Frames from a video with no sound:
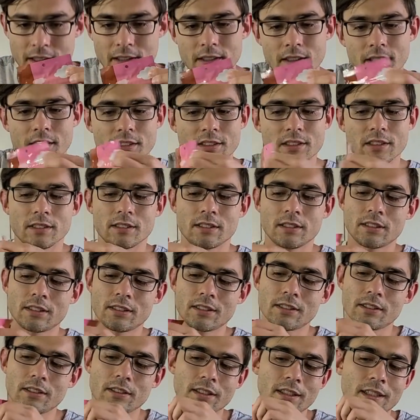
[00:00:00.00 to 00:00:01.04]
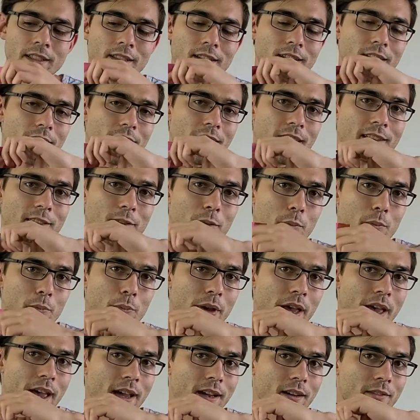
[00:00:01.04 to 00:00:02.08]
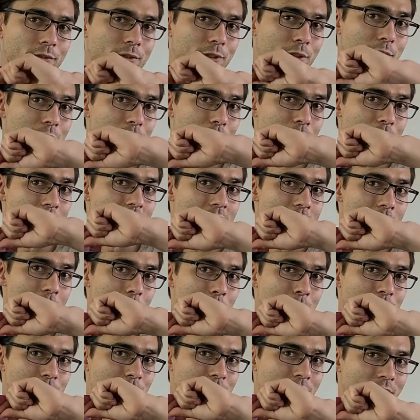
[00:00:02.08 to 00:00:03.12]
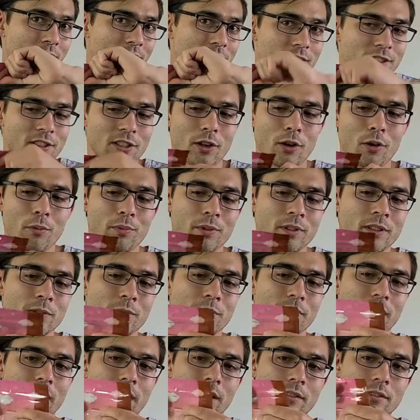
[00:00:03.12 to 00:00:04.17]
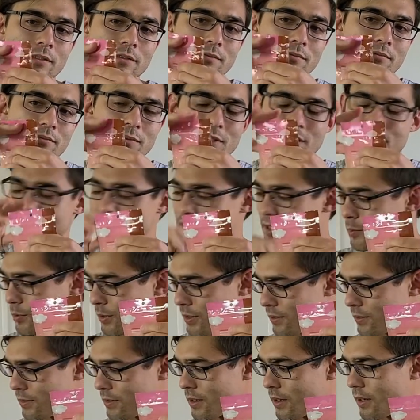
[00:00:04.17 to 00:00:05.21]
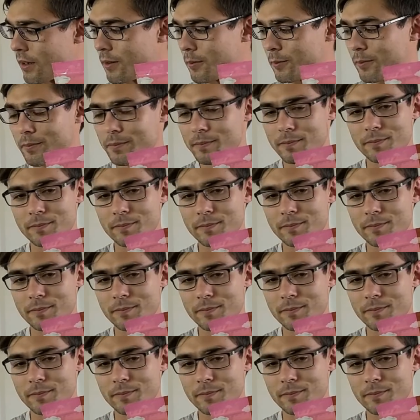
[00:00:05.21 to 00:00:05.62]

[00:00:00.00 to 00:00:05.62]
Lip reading: there's a slit at the back for you to grab, but you can't actually open it without snipping the top.